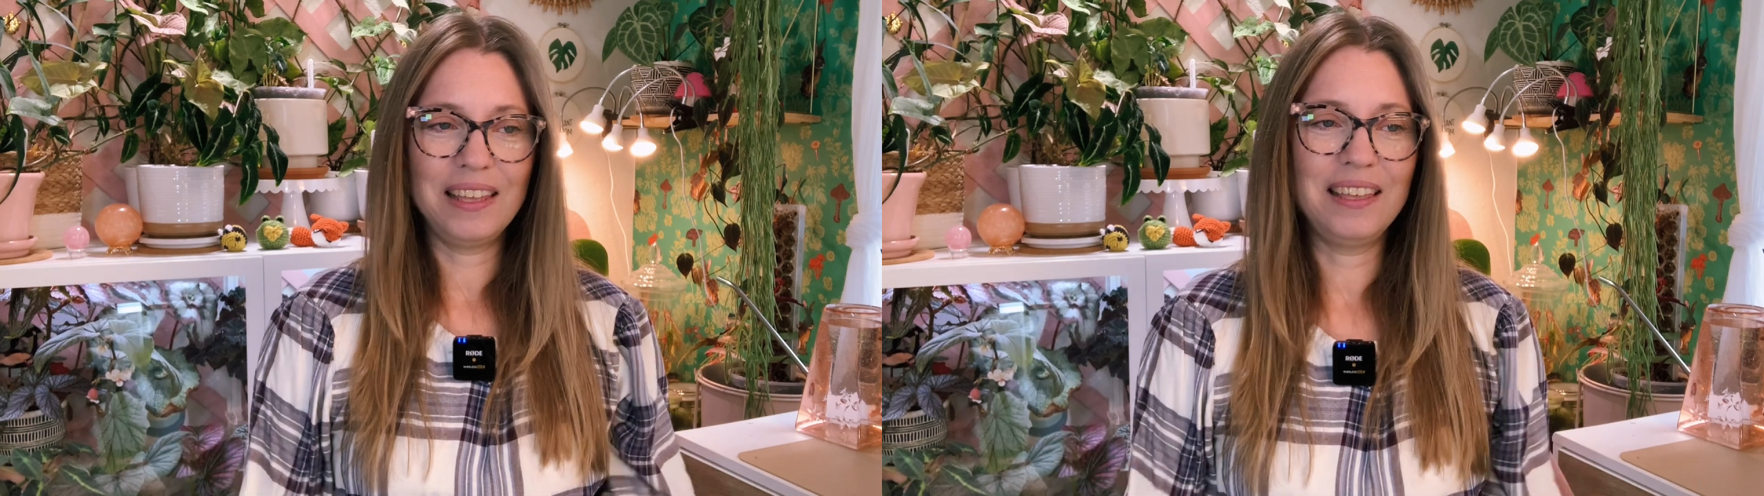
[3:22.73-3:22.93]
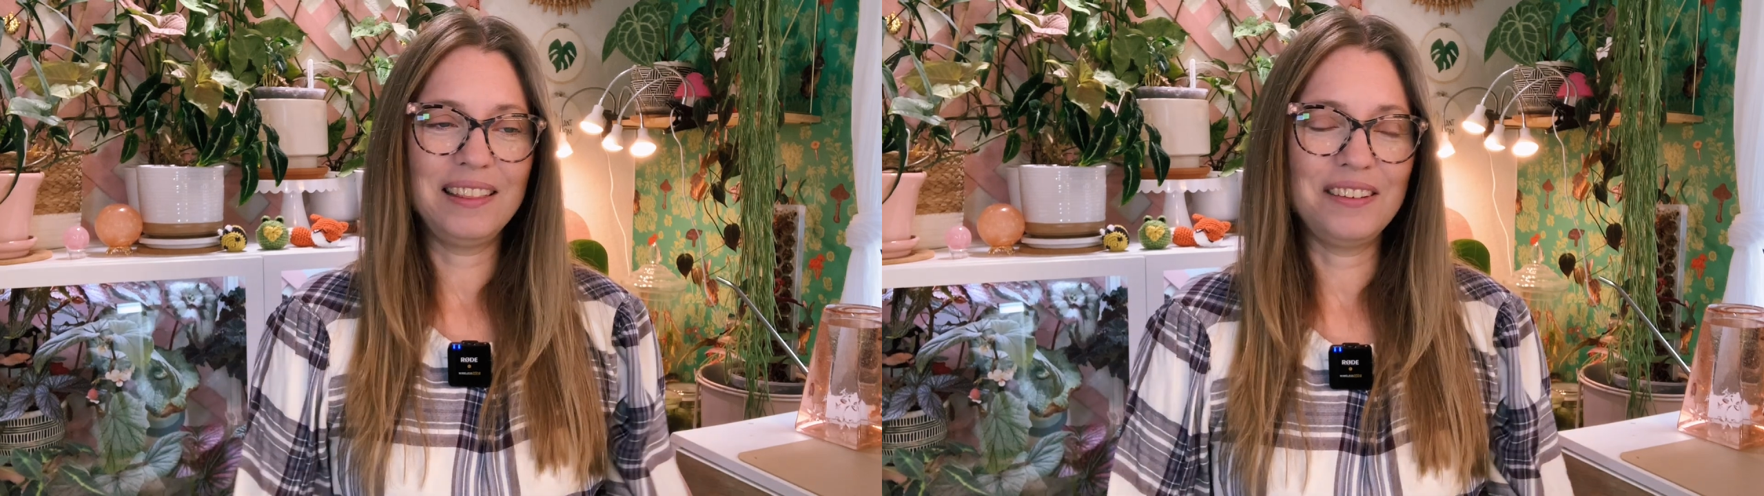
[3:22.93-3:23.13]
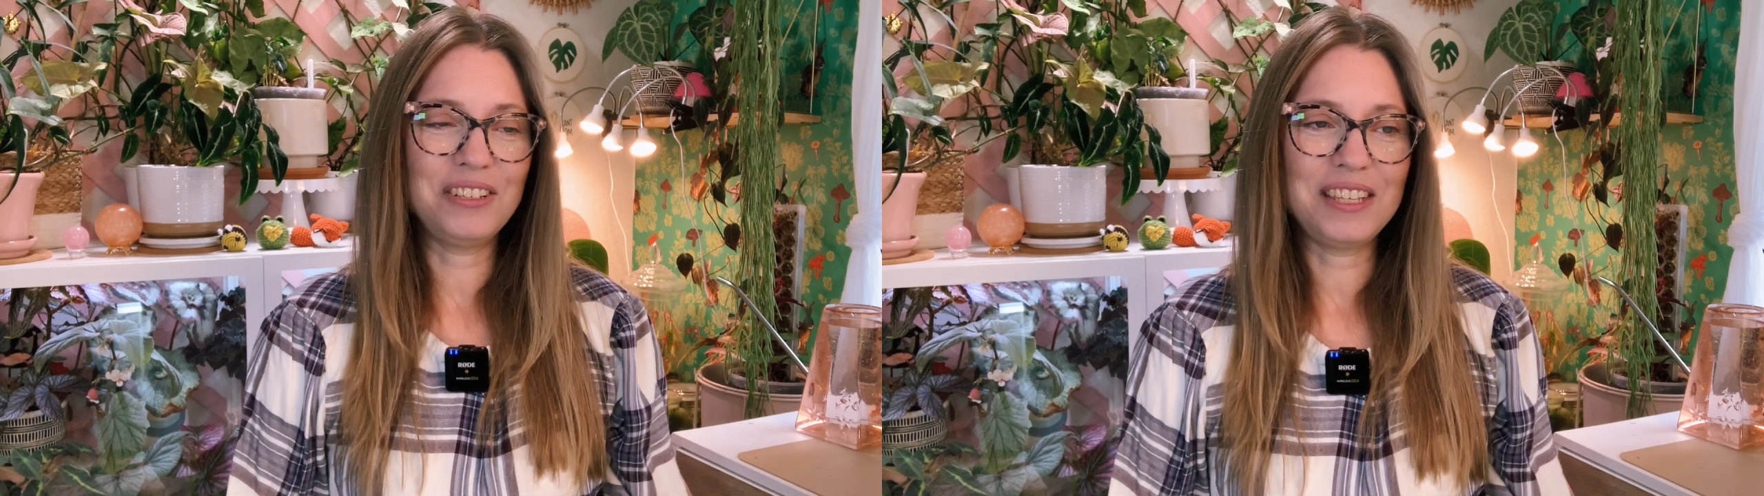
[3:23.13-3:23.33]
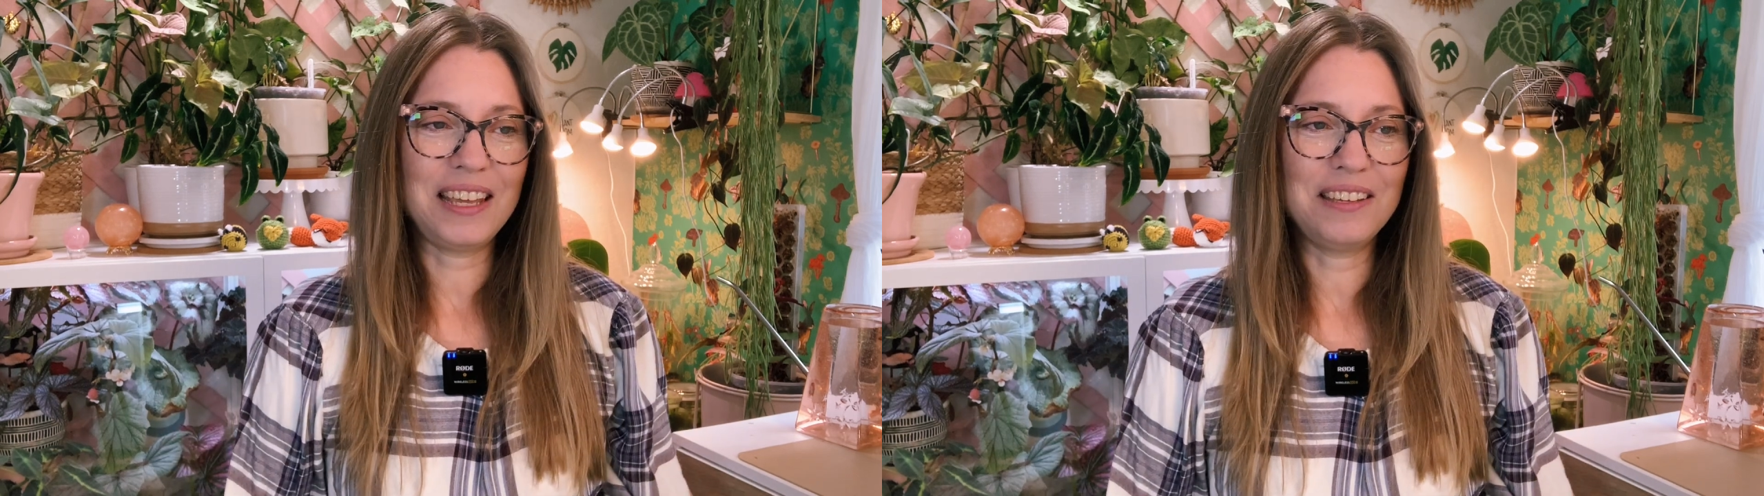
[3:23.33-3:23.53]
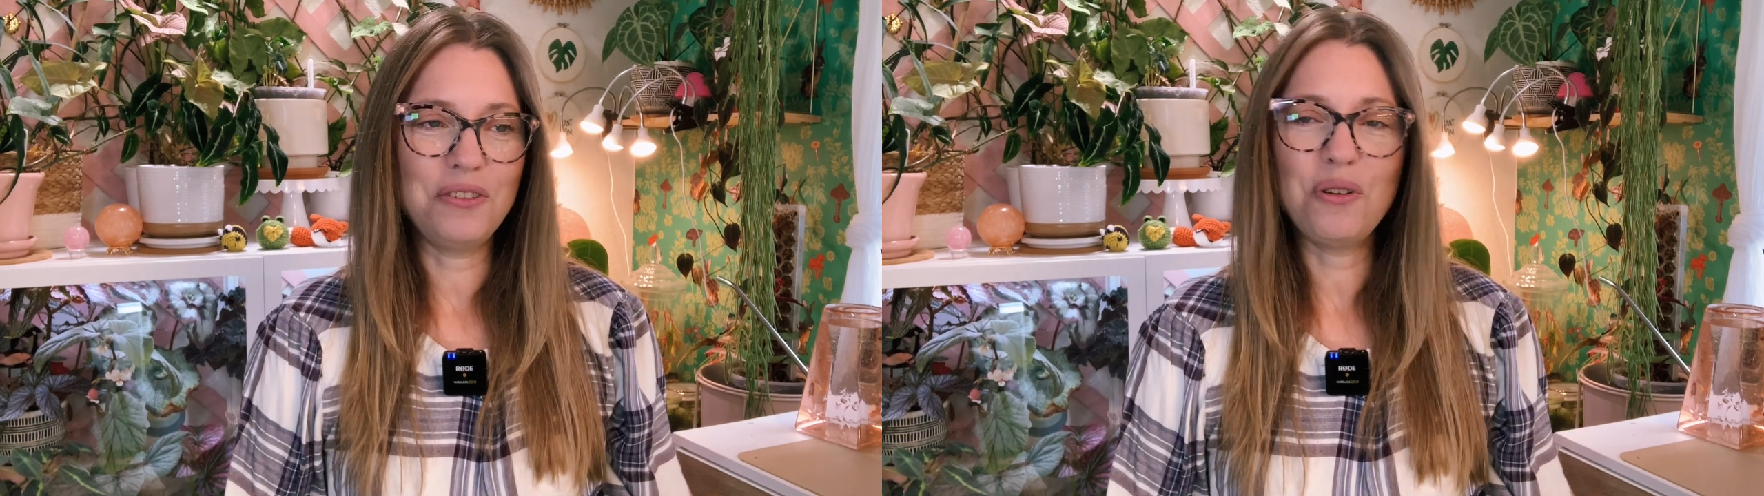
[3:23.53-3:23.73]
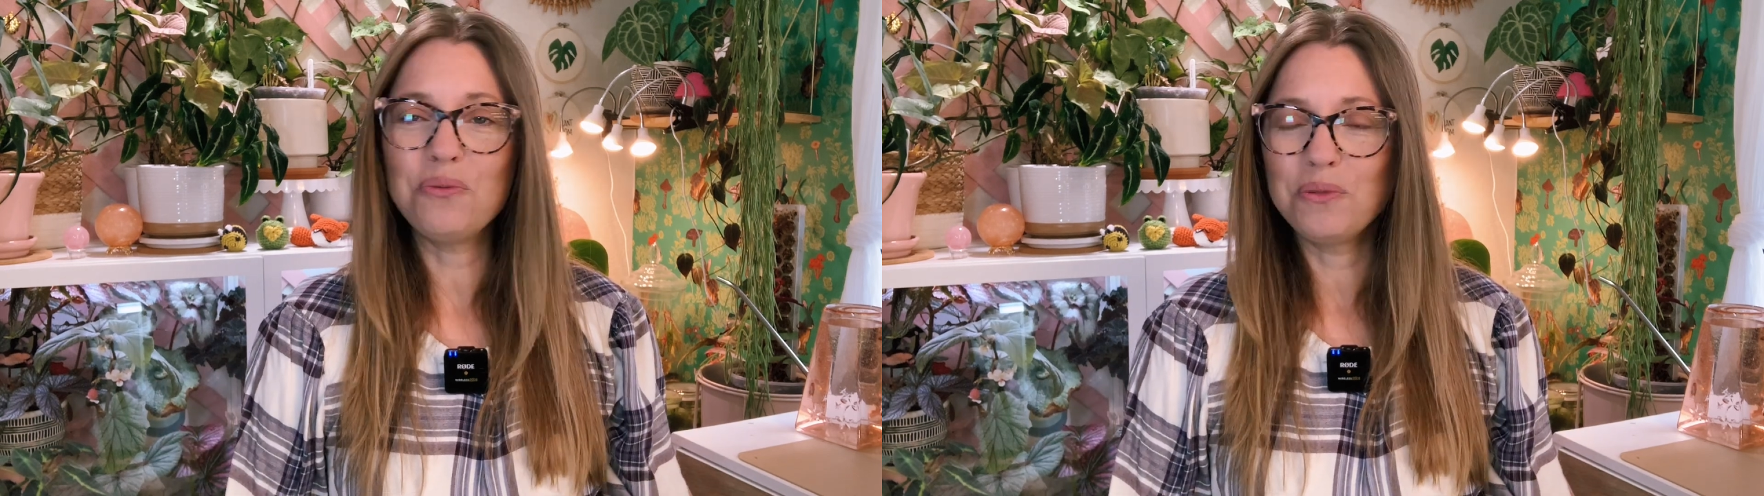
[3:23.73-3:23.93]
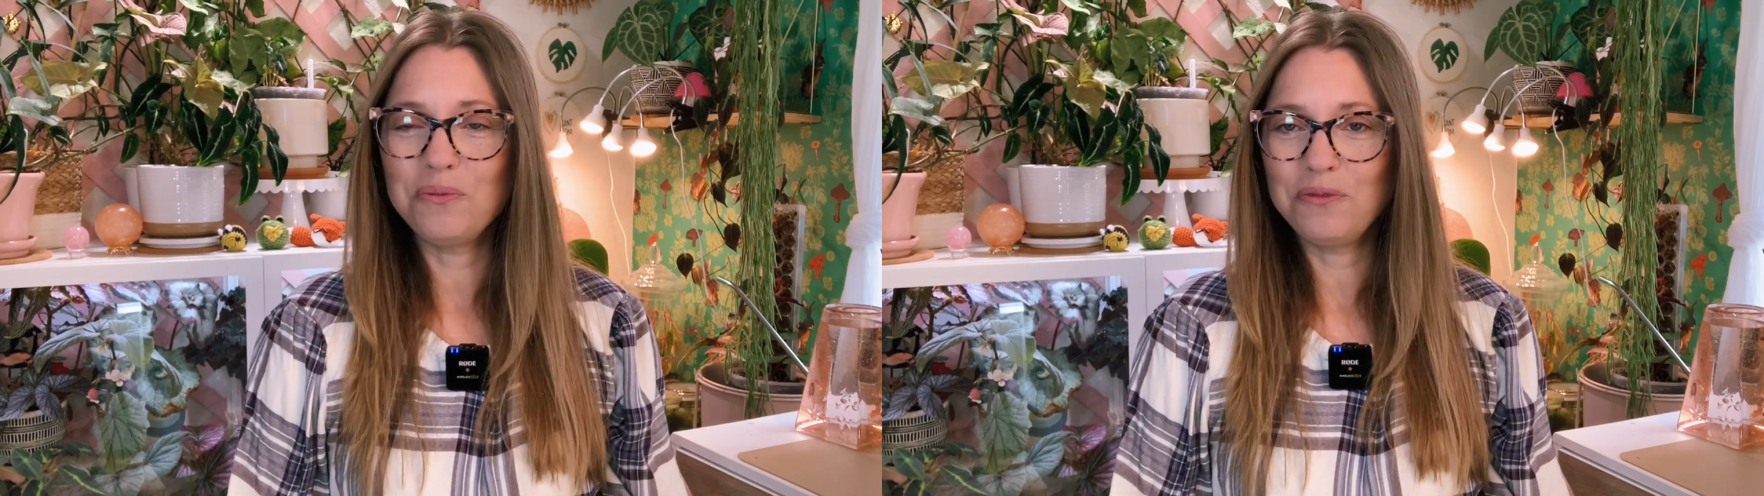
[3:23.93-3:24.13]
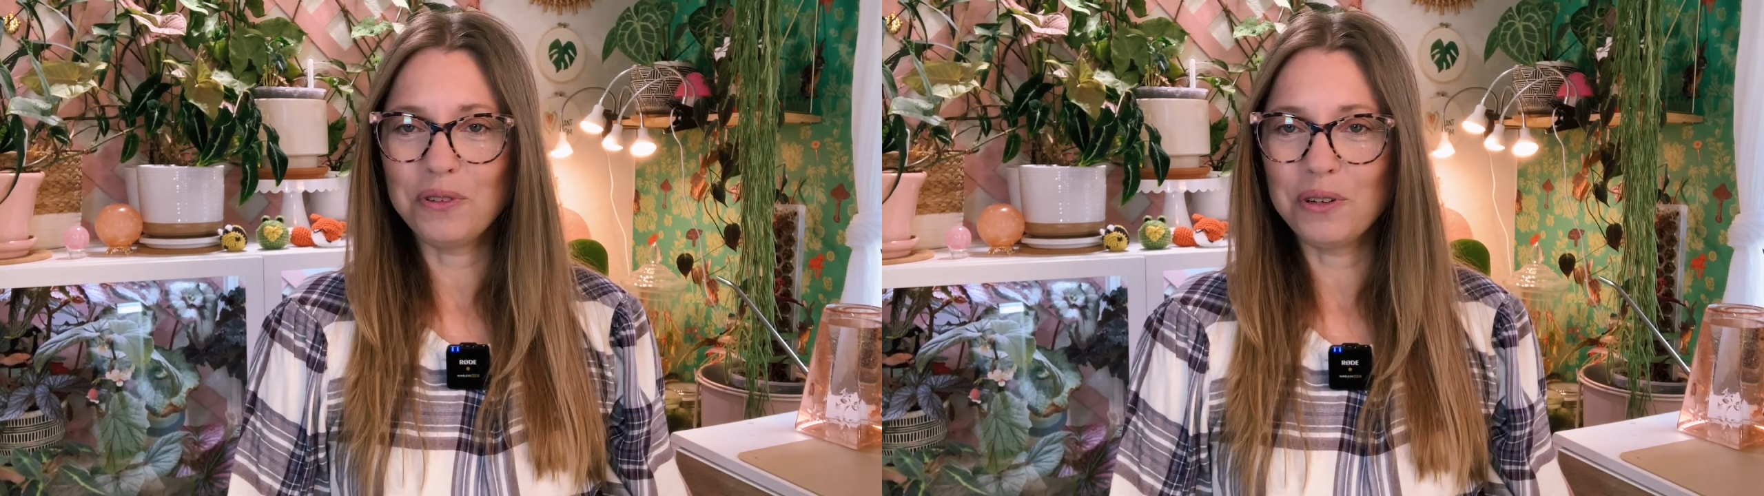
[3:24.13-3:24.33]
there's like no
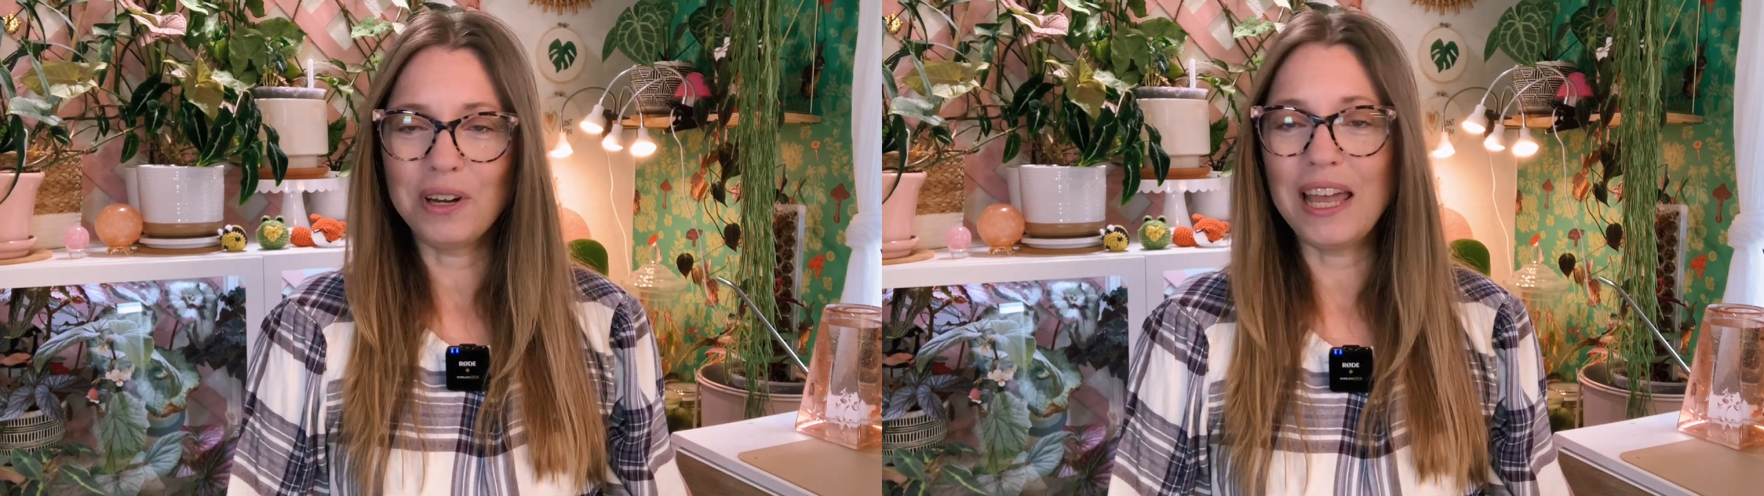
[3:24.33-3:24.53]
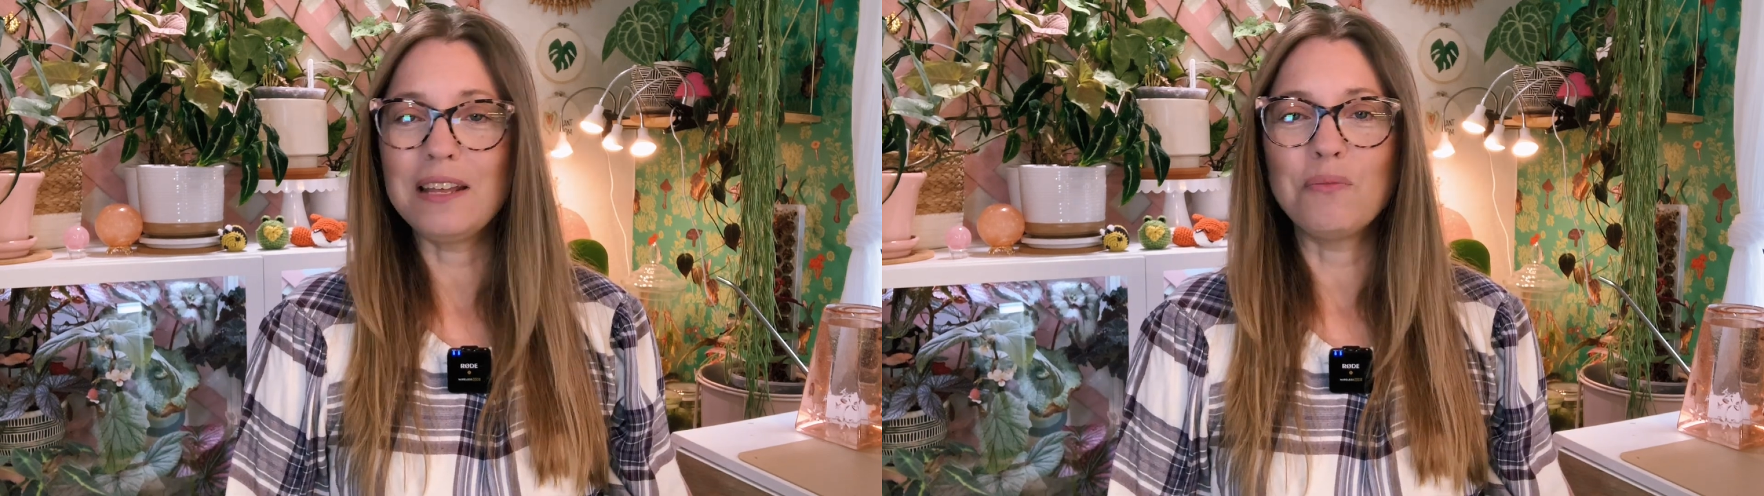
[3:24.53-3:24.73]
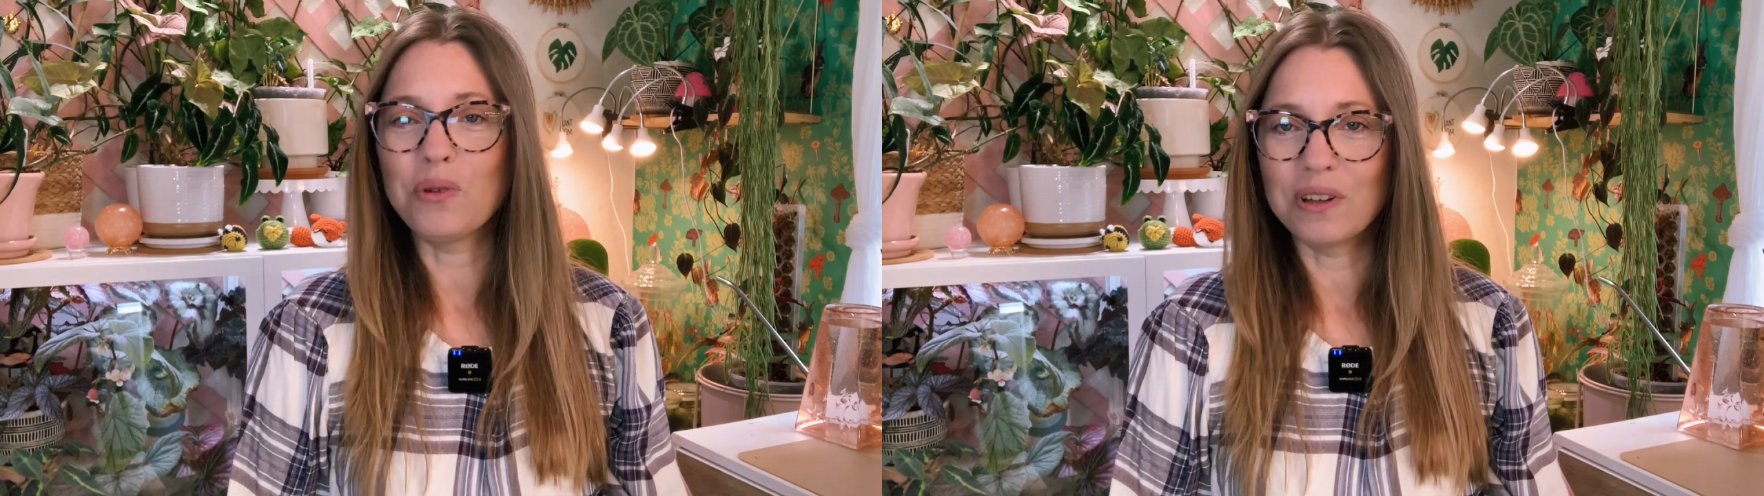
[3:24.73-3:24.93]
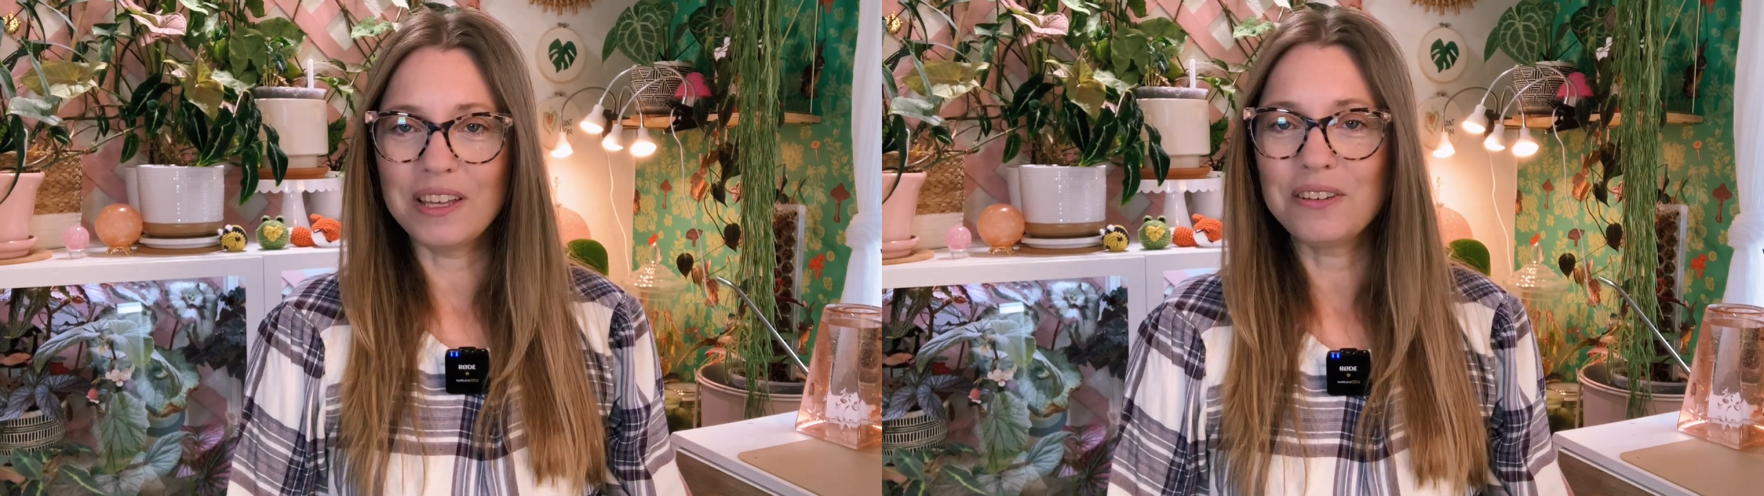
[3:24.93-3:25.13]
room for any more.